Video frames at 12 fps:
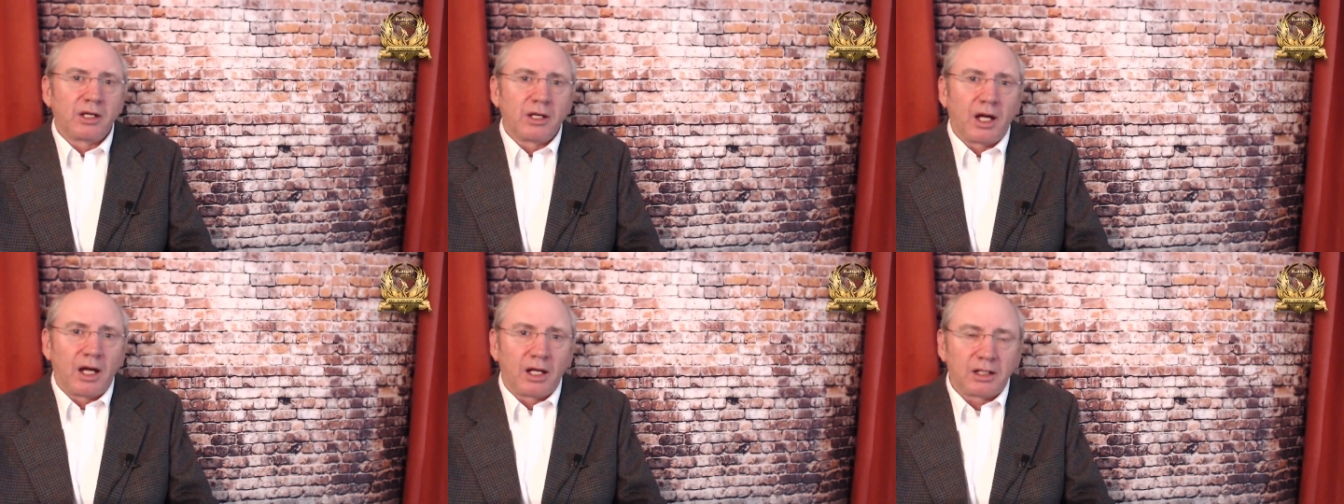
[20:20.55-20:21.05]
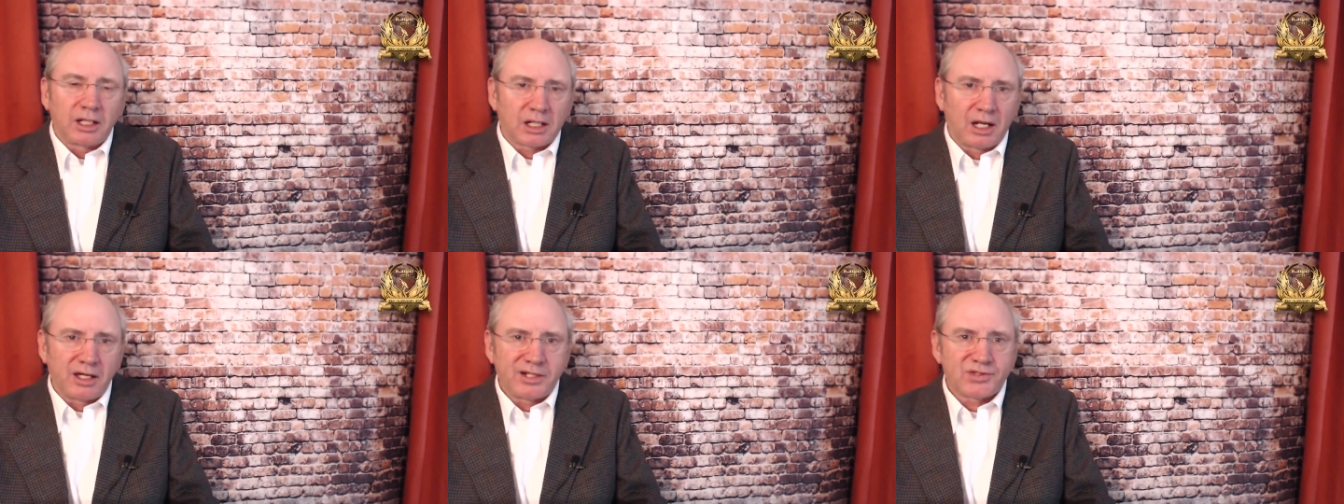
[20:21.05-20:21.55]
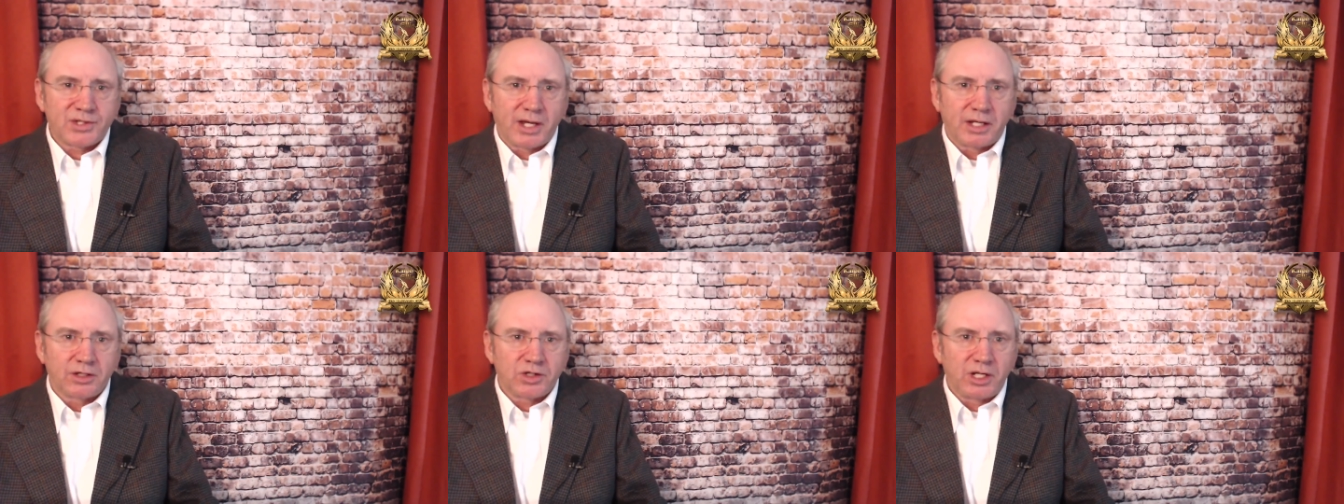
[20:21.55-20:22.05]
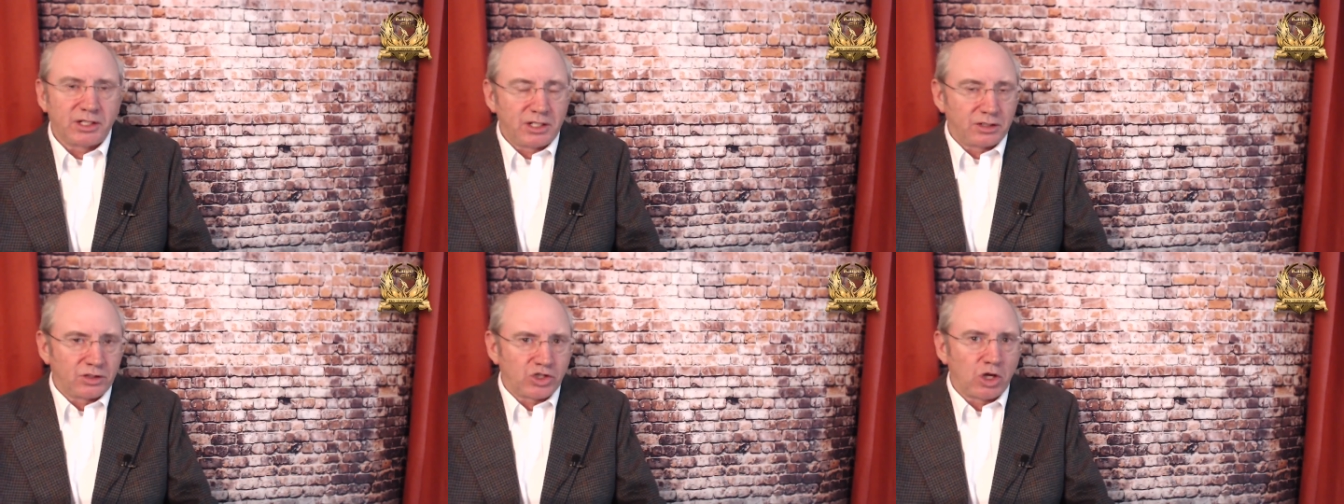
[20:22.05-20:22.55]
uh, Little Ice Age. It
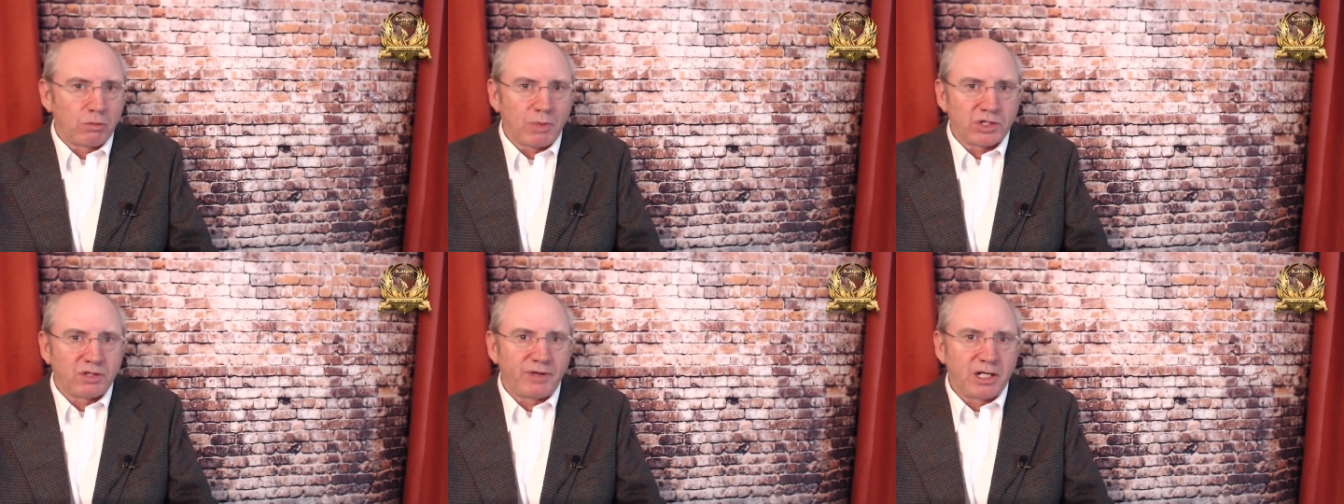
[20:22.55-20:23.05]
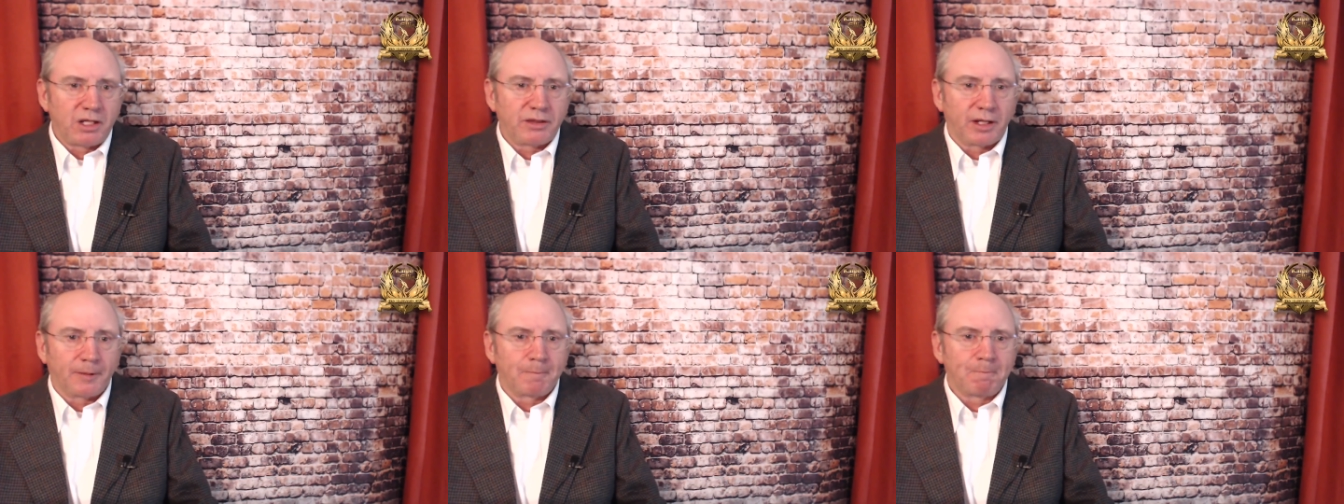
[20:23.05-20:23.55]
didn't show much of anything.